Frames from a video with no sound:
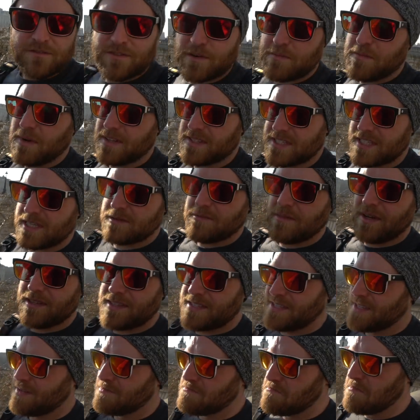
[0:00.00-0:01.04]
for months and
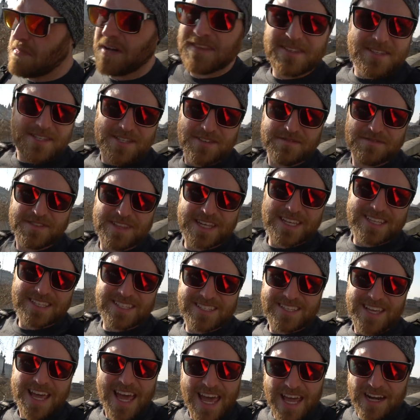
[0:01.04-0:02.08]
months and months of
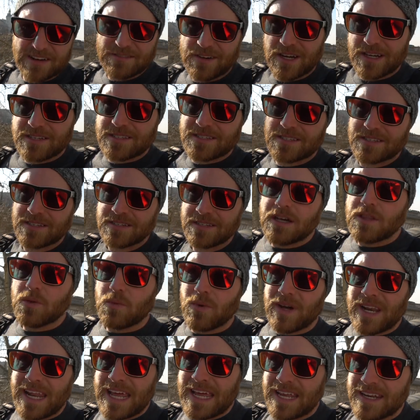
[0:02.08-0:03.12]
this ahead of us. On the
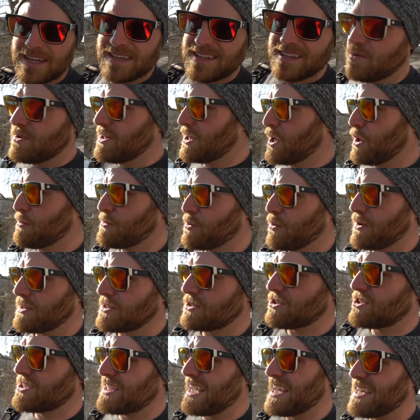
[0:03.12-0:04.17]
one hand, really hope the
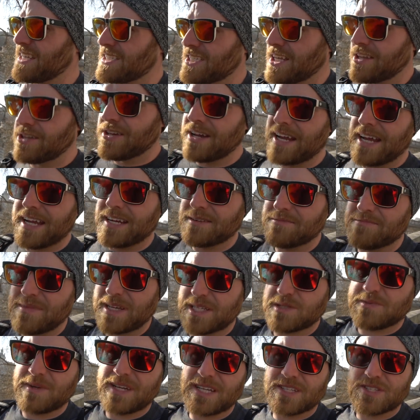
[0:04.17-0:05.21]
weather stays. On the other hand,
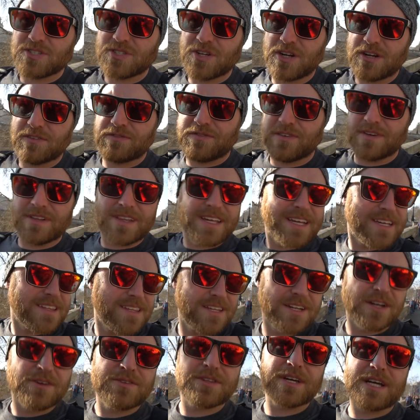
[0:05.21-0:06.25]
makes me concerned for like,
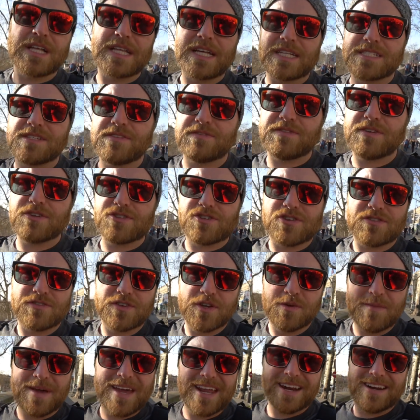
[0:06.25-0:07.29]
you know, the collective future of
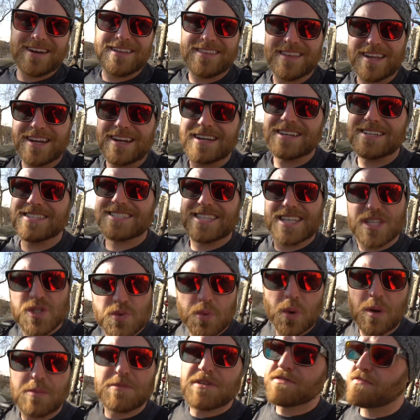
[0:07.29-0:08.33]
humanity that it is
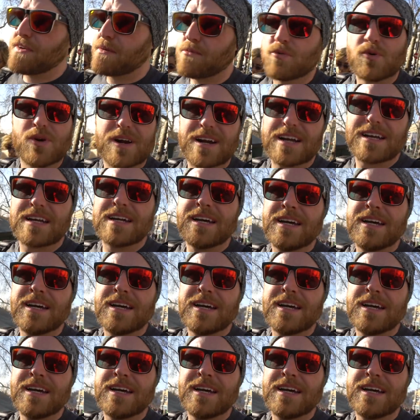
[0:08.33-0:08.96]
this warm in February.